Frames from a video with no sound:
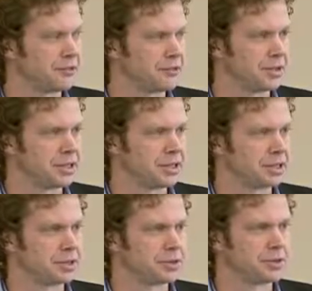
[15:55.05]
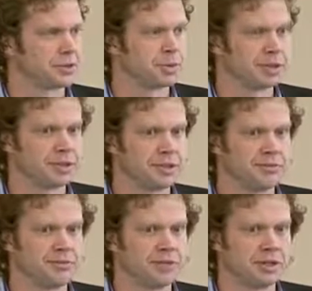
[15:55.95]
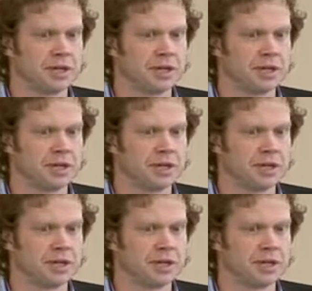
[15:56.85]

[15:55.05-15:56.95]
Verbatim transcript: from an indigenous perspective